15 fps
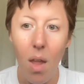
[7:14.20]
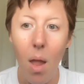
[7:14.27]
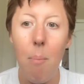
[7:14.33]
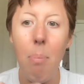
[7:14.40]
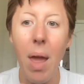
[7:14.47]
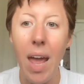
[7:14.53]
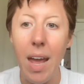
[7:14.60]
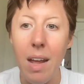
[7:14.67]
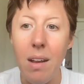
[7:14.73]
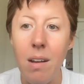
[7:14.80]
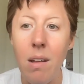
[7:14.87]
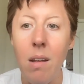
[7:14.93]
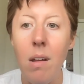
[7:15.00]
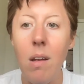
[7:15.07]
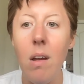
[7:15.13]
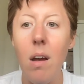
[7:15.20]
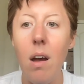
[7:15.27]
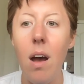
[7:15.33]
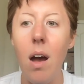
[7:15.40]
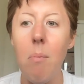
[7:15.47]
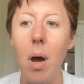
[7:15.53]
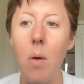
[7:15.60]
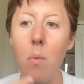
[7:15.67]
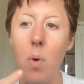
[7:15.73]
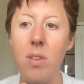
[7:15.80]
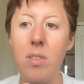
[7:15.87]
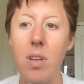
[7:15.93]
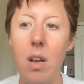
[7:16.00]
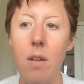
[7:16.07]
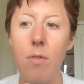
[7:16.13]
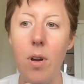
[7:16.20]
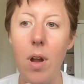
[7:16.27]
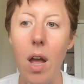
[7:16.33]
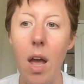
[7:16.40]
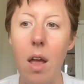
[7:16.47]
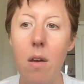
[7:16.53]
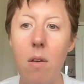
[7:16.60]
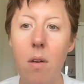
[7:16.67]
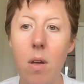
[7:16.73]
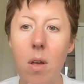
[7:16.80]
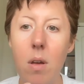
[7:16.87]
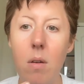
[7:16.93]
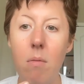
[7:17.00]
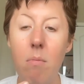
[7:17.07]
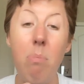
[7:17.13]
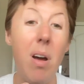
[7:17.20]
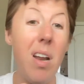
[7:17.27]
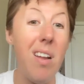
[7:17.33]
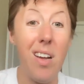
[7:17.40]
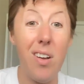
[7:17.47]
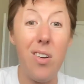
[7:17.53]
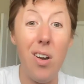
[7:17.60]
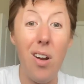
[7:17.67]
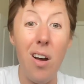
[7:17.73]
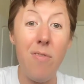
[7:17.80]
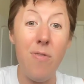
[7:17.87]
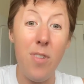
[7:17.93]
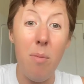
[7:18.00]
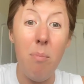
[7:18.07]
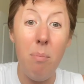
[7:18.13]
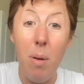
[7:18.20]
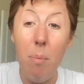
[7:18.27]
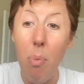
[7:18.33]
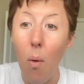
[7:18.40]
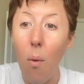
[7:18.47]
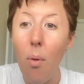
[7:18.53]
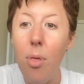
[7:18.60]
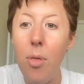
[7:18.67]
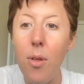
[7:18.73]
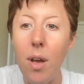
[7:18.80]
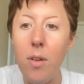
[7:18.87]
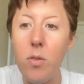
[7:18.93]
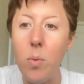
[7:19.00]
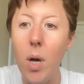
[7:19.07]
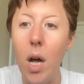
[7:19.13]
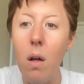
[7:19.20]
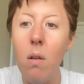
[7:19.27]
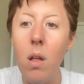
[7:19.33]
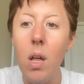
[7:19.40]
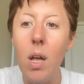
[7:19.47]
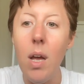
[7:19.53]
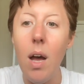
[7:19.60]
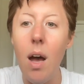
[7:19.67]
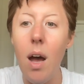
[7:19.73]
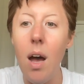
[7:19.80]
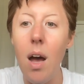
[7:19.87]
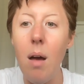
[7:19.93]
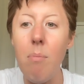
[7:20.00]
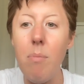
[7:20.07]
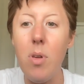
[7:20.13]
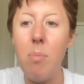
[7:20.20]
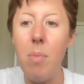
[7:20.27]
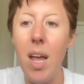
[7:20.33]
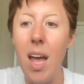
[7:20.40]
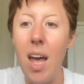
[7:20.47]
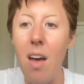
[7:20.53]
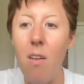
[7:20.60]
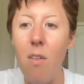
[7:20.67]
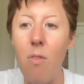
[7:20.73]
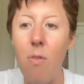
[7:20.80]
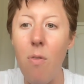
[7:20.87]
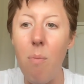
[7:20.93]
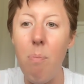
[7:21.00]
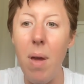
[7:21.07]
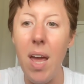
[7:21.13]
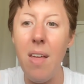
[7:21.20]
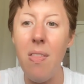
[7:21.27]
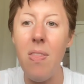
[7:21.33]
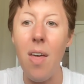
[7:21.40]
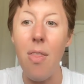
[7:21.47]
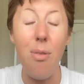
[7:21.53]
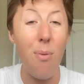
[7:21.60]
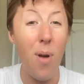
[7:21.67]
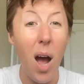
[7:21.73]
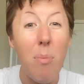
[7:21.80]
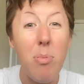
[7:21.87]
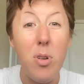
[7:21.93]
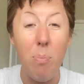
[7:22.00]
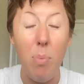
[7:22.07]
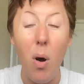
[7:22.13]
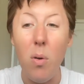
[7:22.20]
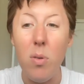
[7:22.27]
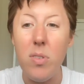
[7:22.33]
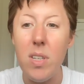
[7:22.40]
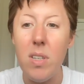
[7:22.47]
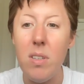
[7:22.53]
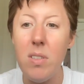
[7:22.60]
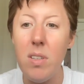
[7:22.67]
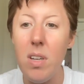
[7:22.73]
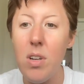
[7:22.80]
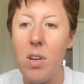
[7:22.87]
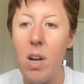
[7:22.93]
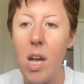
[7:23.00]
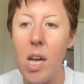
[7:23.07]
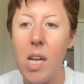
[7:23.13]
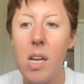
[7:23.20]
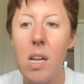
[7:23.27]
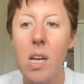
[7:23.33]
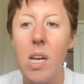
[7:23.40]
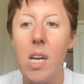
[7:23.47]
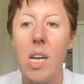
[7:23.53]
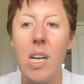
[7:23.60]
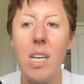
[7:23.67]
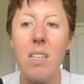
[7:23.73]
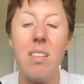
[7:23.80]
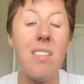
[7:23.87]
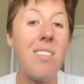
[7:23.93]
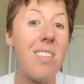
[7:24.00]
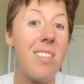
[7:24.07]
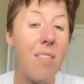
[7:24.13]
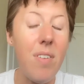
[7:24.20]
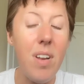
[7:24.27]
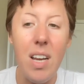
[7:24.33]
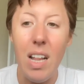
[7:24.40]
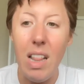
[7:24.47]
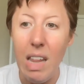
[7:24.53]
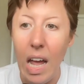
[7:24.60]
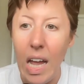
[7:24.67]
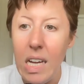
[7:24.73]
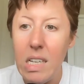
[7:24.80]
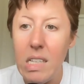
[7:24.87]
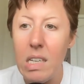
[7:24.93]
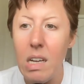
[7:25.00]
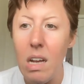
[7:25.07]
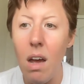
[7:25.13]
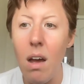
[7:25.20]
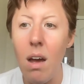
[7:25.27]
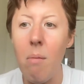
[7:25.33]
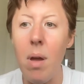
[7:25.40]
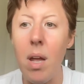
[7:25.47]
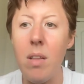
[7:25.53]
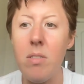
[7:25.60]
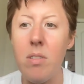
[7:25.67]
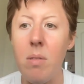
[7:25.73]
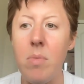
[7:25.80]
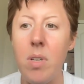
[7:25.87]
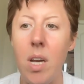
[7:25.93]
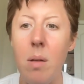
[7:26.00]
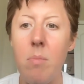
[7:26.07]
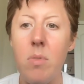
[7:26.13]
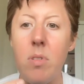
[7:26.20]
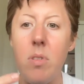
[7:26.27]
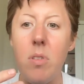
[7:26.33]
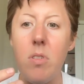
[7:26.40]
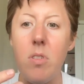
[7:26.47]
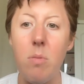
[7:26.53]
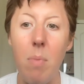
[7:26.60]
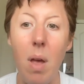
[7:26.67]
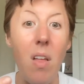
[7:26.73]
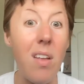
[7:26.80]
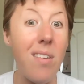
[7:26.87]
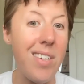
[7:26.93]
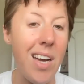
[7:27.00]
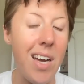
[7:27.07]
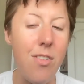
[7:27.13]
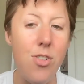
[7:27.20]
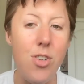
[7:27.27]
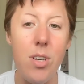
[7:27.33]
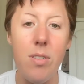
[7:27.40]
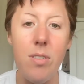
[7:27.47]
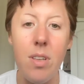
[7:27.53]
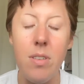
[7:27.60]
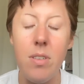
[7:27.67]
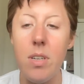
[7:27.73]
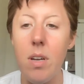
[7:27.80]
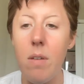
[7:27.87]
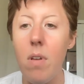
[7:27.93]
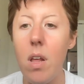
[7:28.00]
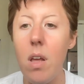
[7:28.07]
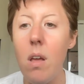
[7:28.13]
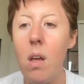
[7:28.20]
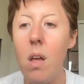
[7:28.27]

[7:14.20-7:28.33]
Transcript: pain on one side of your head, but it could often be both as well. You might have pain that throbs or pulses in your head, sensitivity to light, and sometimes smell and touch sensitivity,